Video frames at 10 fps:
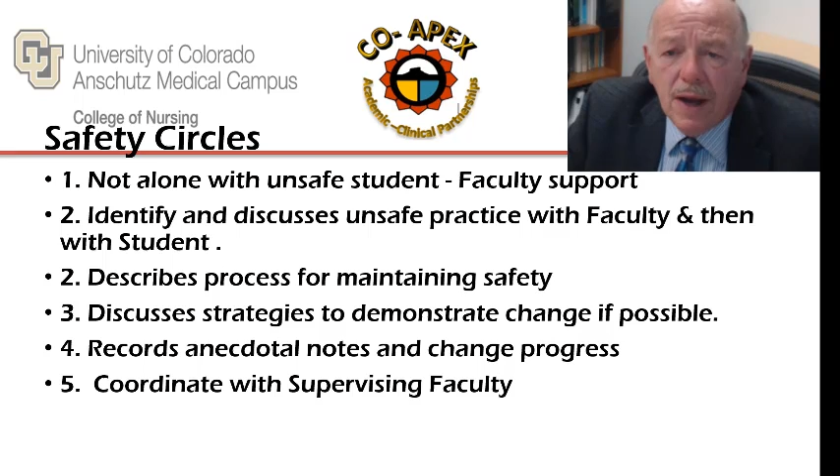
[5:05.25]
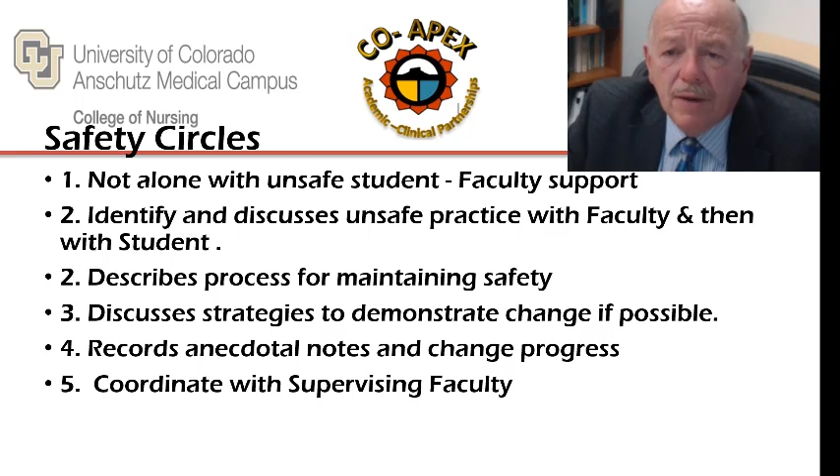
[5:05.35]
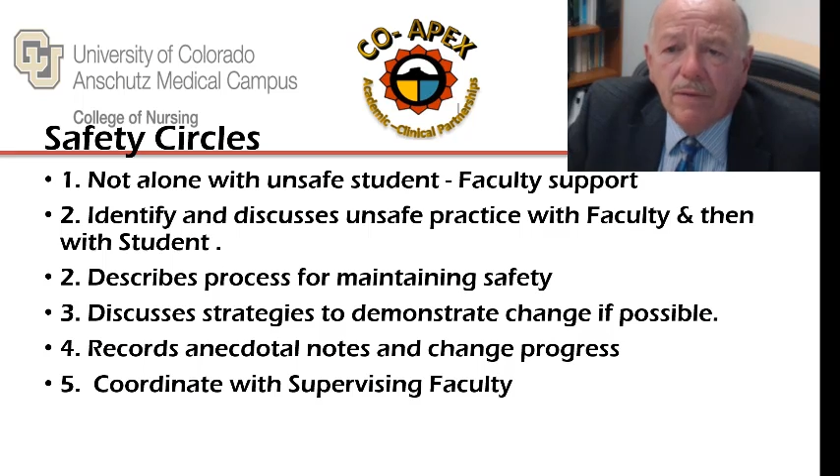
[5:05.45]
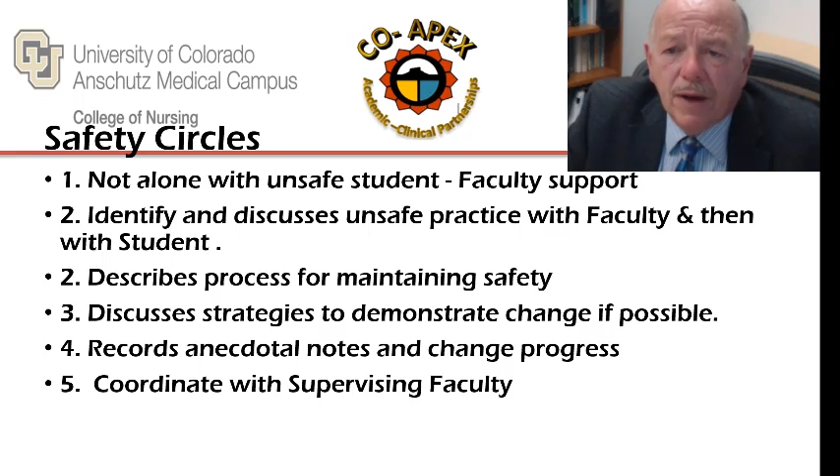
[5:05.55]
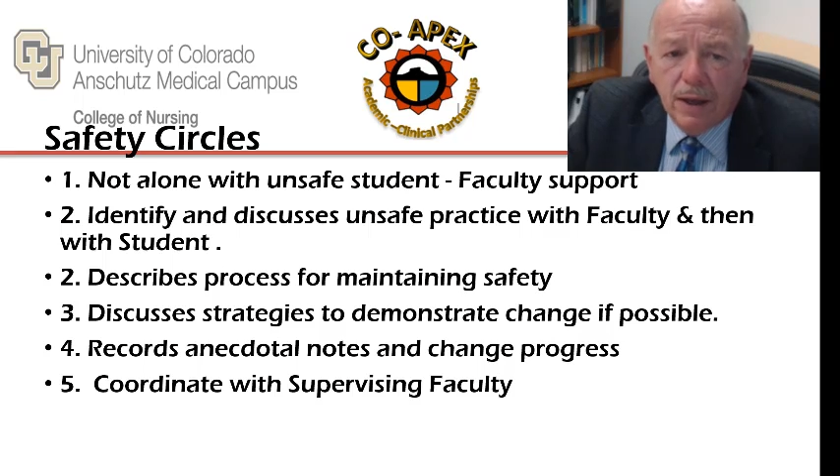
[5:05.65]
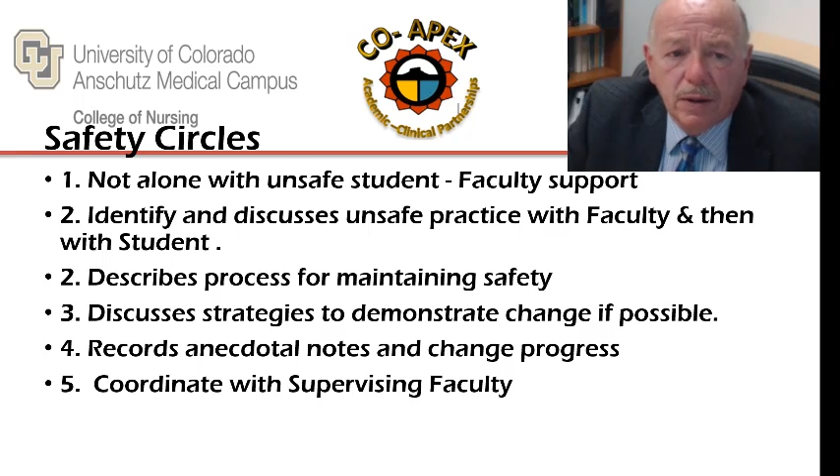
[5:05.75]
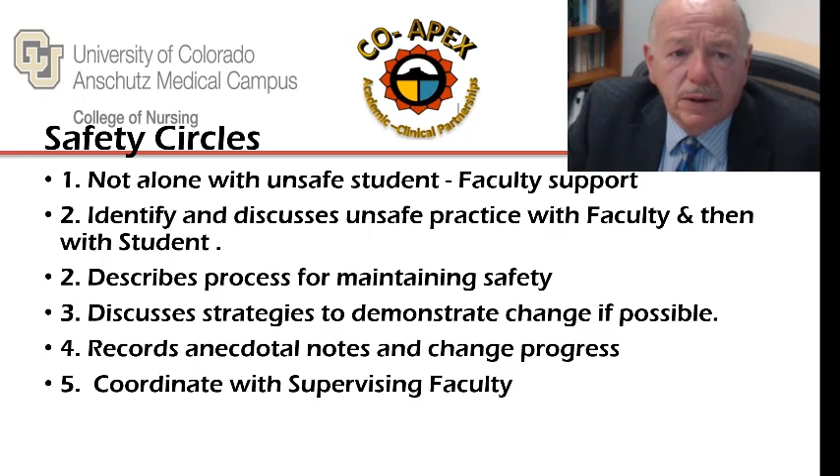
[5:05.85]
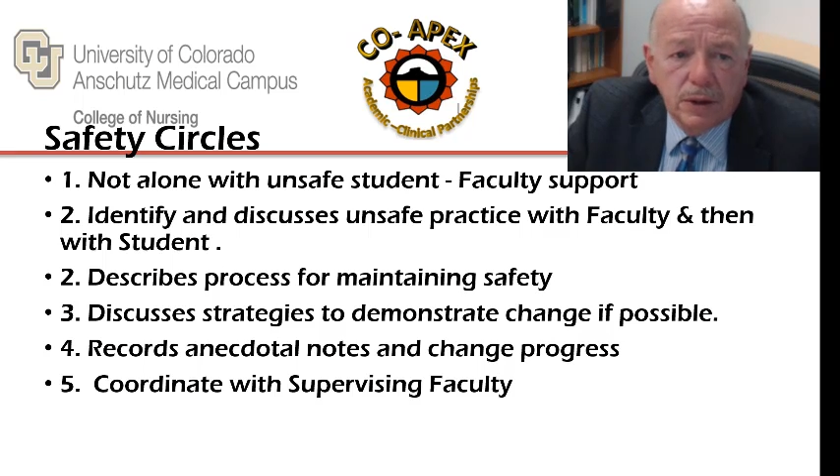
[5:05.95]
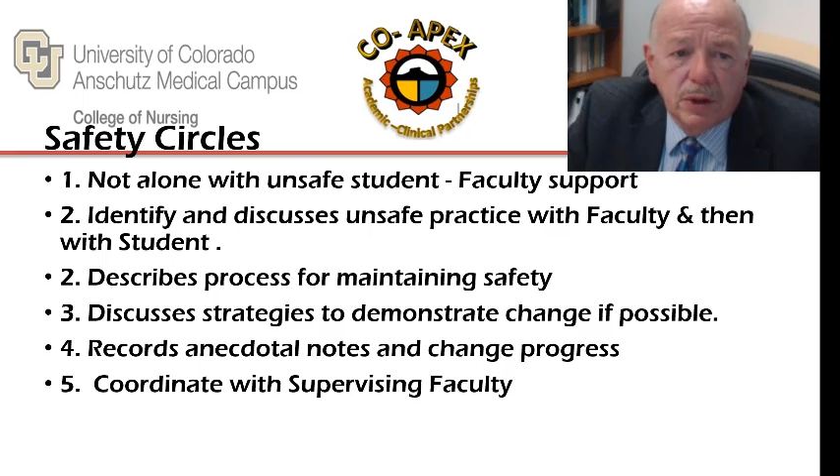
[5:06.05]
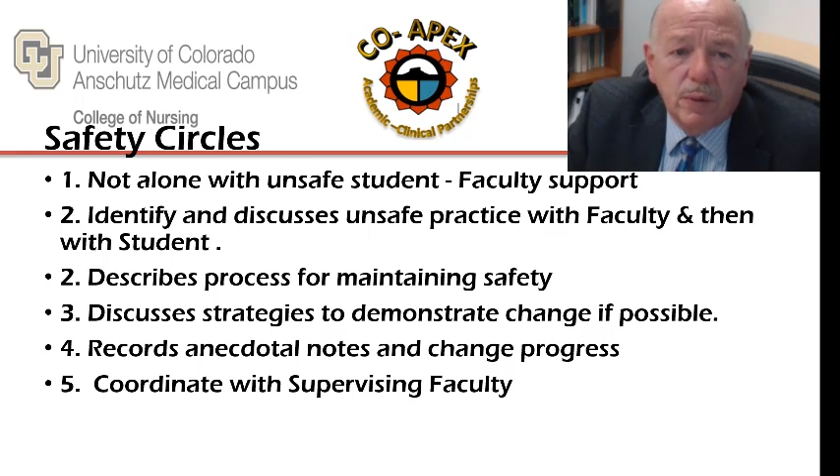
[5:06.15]
you have
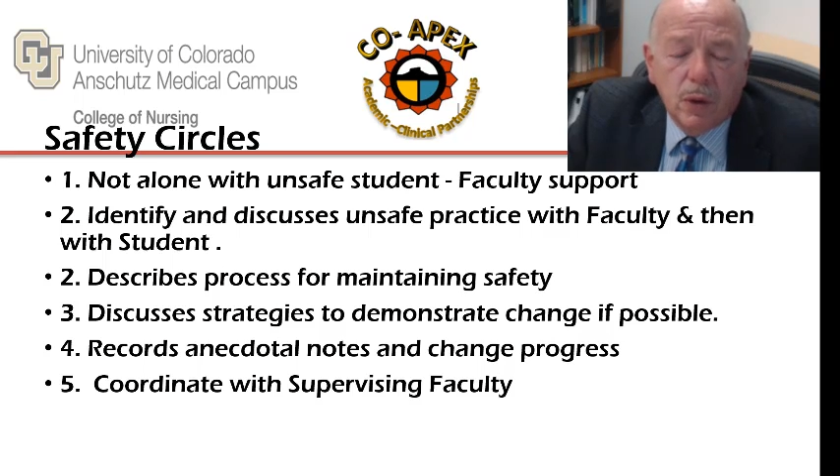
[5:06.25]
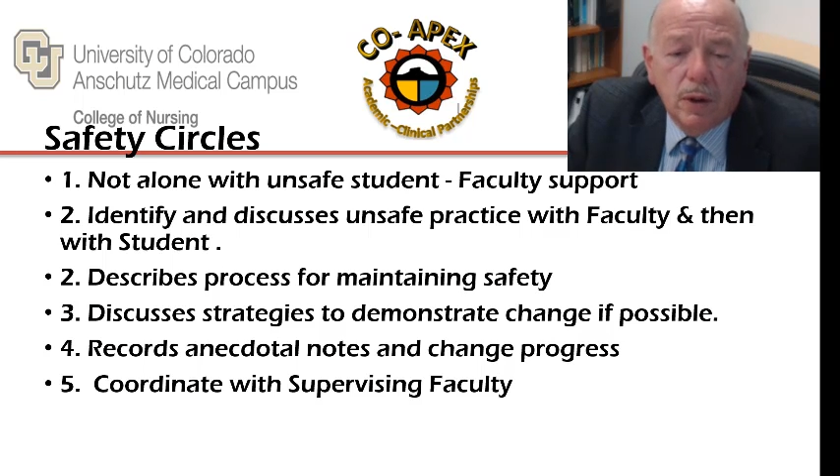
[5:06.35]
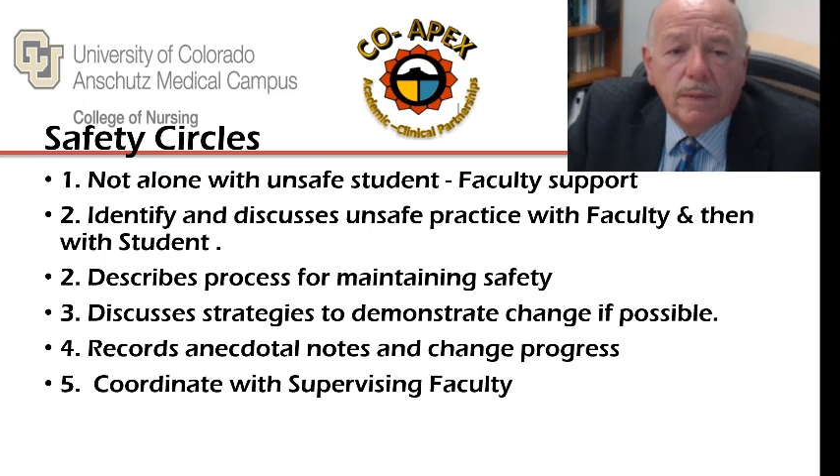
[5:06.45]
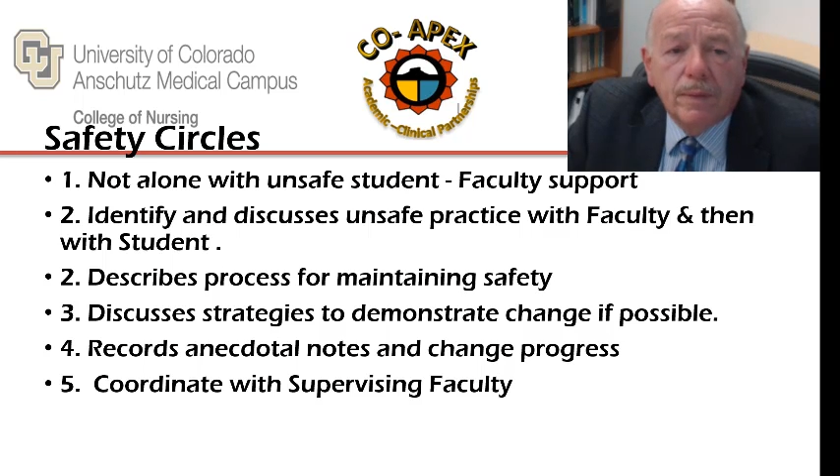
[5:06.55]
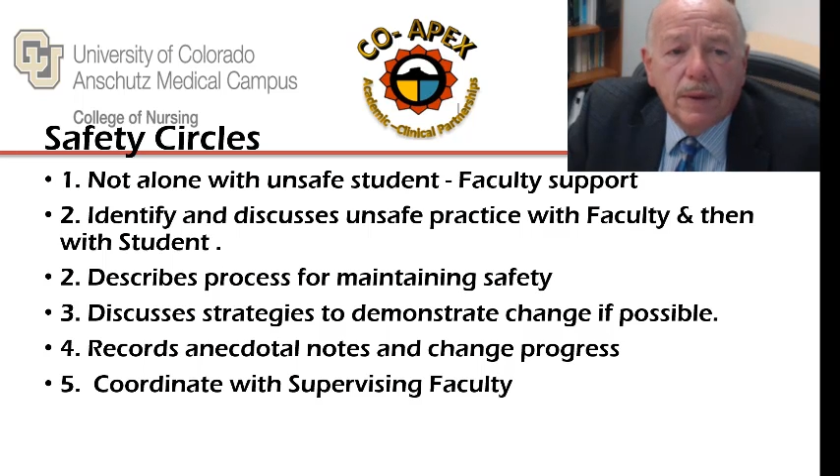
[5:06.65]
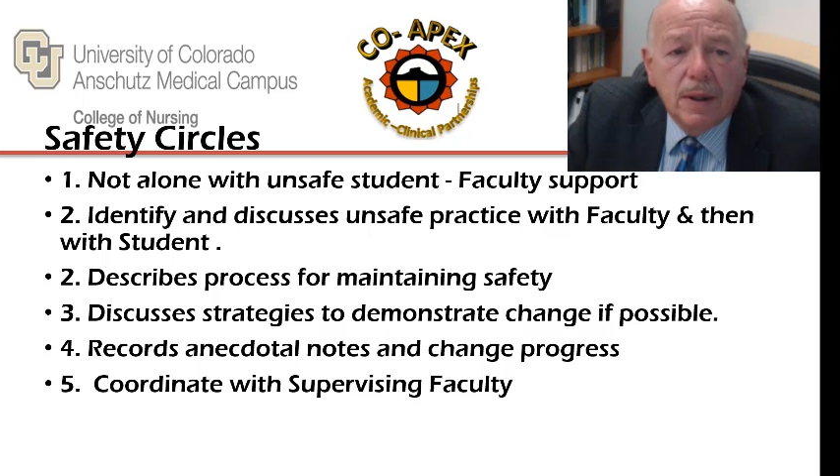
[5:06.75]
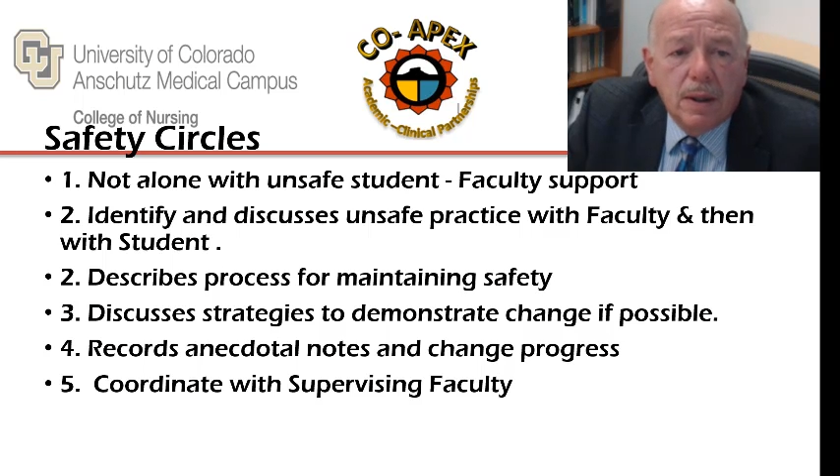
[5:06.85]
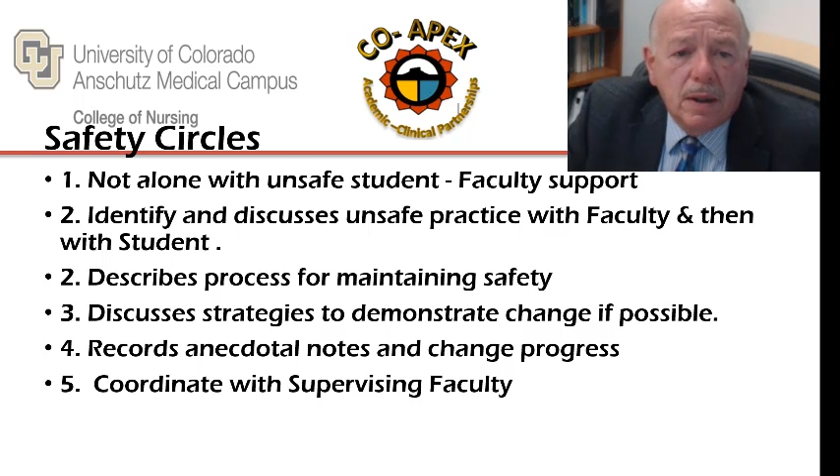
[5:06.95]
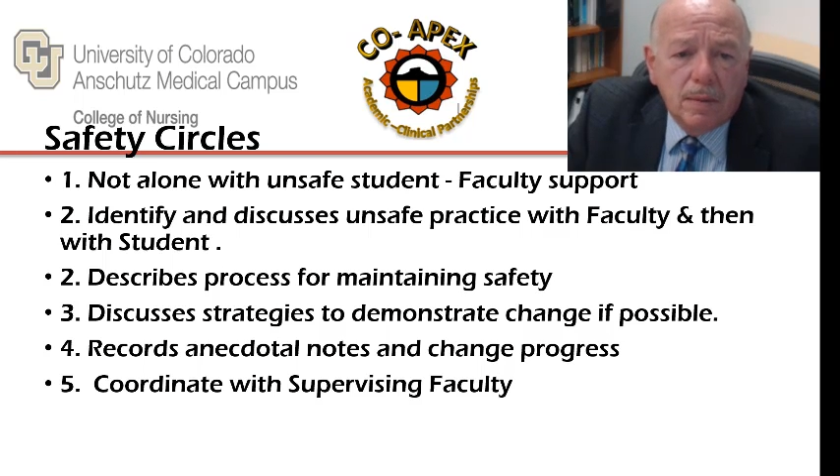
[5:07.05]
faculty support.